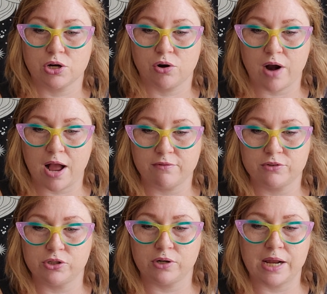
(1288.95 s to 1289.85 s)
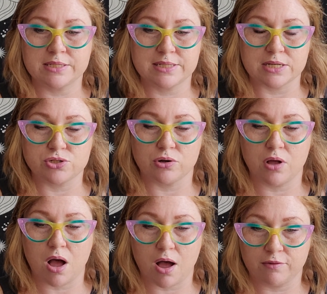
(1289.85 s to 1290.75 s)
craft your ancestral
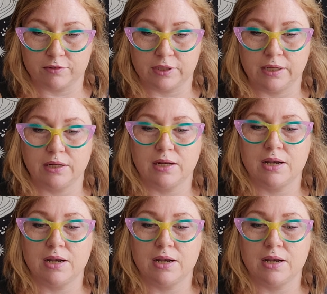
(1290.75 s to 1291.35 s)
offering.